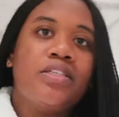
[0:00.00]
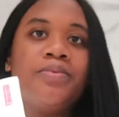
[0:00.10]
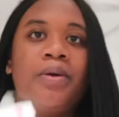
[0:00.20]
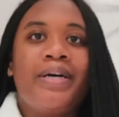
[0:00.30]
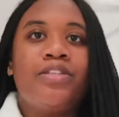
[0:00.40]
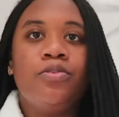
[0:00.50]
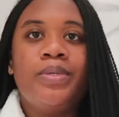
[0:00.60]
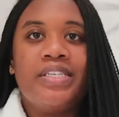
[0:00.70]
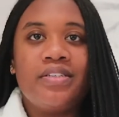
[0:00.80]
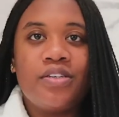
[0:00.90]
it's been about 2
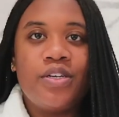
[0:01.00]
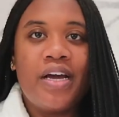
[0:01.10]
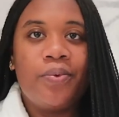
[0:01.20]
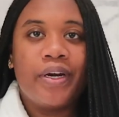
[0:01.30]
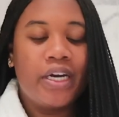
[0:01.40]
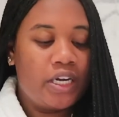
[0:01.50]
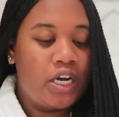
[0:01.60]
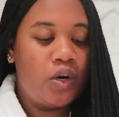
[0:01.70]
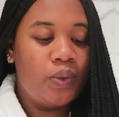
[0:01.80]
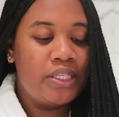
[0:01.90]
minutes. So now we're gonna
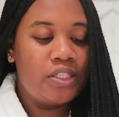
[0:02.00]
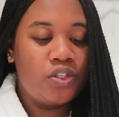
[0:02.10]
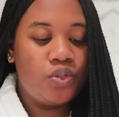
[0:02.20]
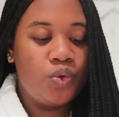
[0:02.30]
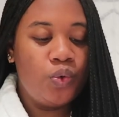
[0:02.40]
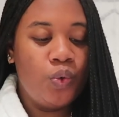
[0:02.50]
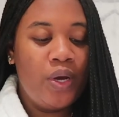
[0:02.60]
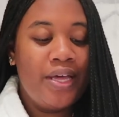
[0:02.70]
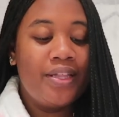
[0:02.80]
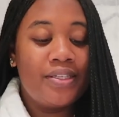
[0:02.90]
go into
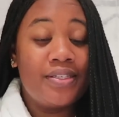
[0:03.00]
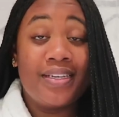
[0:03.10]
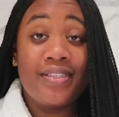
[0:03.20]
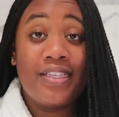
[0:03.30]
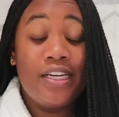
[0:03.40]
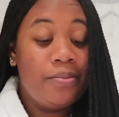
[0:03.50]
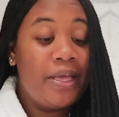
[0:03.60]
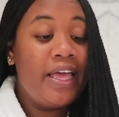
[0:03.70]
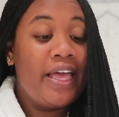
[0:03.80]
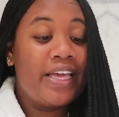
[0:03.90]
the second step,
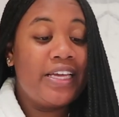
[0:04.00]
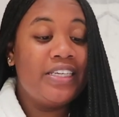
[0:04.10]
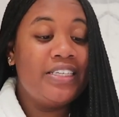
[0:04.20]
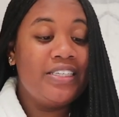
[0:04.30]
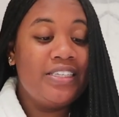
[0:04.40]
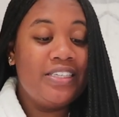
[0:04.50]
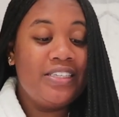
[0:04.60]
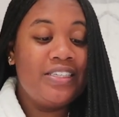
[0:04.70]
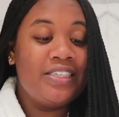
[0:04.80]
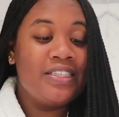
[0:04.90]
and it
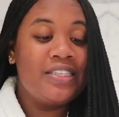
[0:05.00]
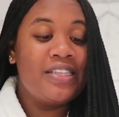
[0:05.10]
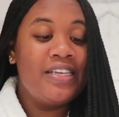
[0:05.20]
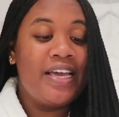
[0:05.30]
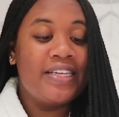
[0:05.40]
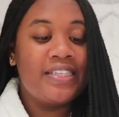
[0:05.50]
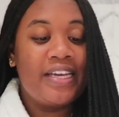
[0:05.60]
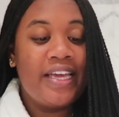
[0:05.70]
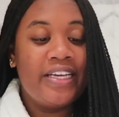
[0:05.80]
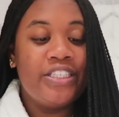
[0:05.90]
is the
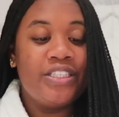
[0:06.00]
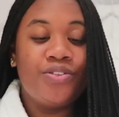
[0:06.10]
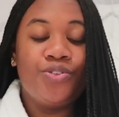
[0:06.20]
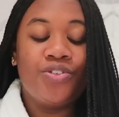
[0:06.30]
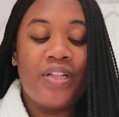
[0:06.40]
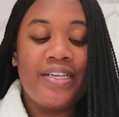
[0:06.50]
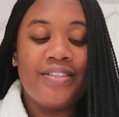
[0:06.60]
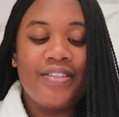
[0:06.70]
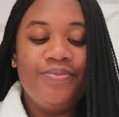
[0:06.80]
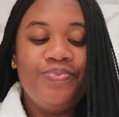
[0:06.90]
anti-aging
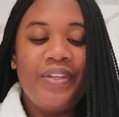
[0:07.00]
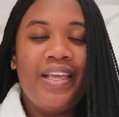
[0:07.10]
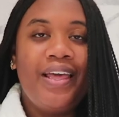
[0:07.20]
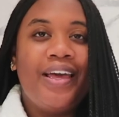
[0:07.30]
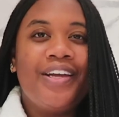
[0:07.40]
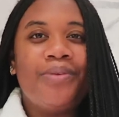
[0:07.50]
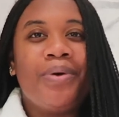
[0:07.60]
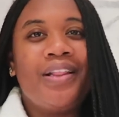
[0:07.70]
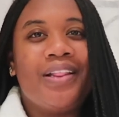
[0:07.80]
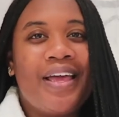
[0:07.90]
neutralizer. And you're
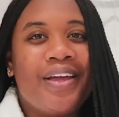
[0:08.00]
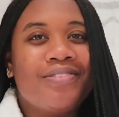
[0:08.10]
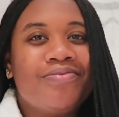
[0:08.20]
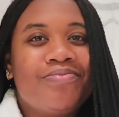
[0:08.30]
probably like,